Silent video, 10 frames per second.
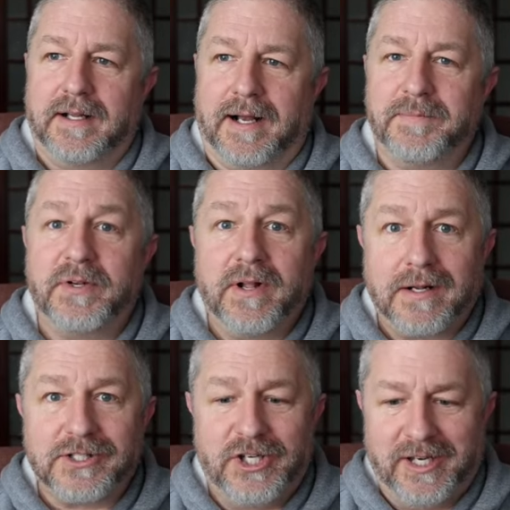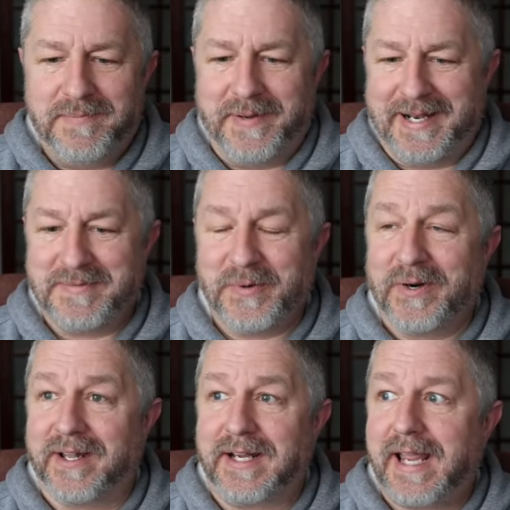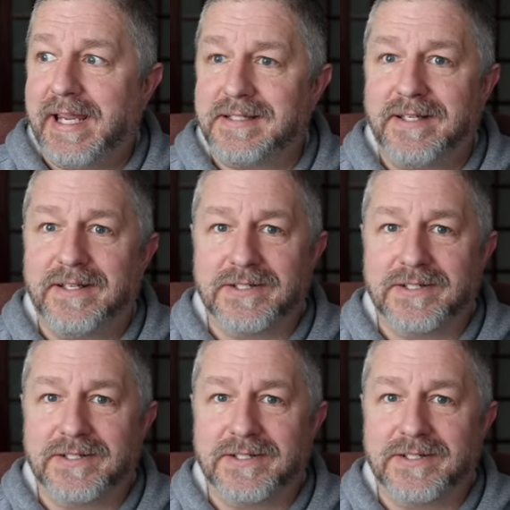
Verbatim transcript: Um, they're not cheap anymore, like eighteen